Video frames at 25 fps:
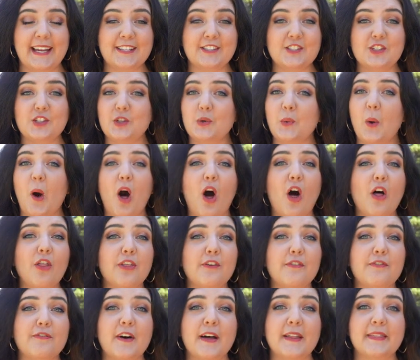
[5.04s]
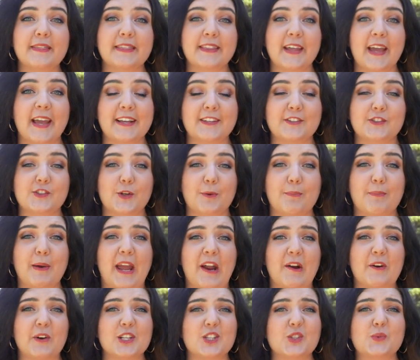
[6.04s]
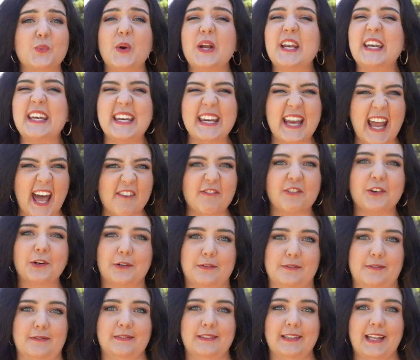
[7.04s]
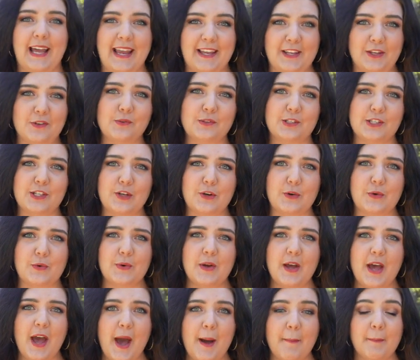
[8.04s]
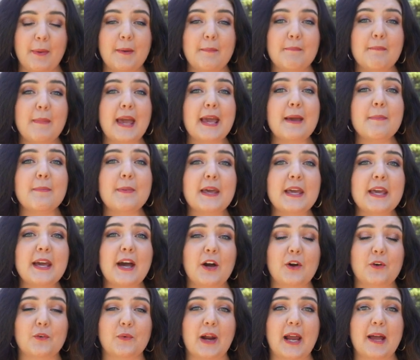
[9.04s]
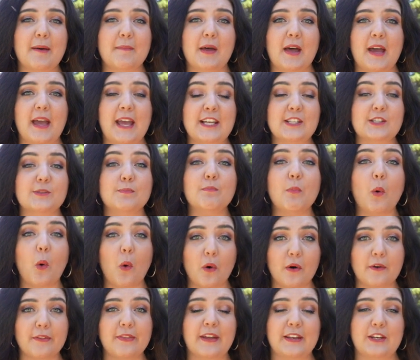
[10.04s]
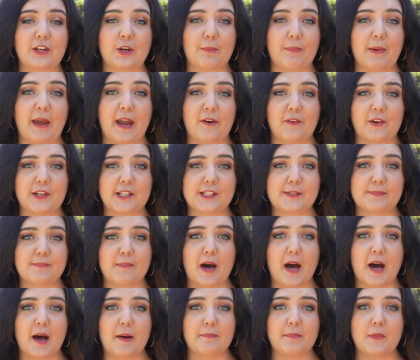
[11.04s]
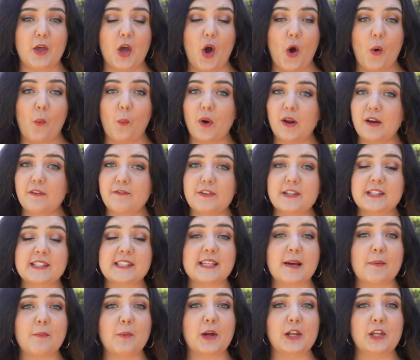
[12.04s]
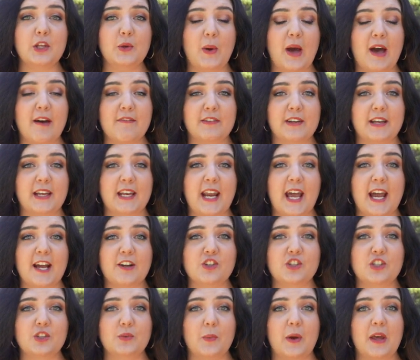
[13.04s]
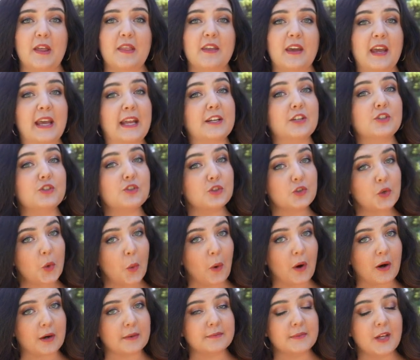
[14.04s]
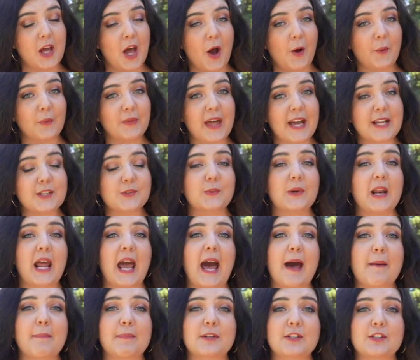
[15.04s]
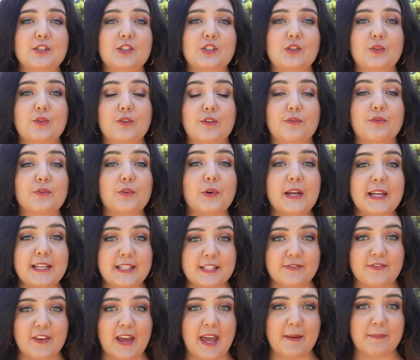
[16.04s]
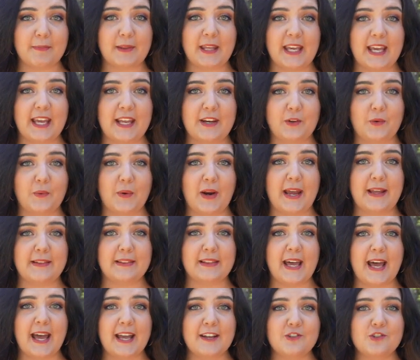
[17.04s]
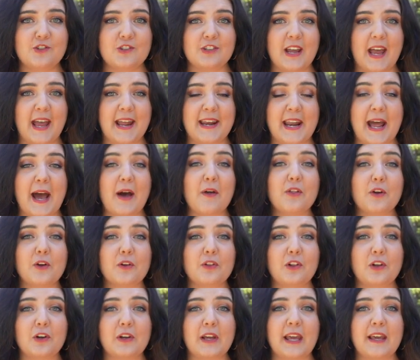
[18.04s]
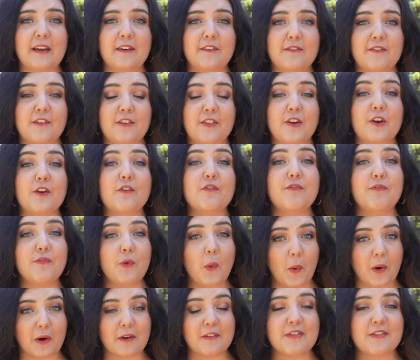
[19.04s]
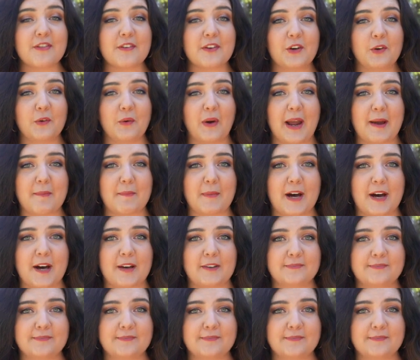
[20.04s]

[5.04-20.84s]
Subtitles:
to do all the fun things your parents would never let you do. But maybe a grandma is more than your parents' mom. What if it's someone you have a connection with in a store? Well, that's what happened to the Frees family in Grand Ledge, and now they're looking for their fourth grandma.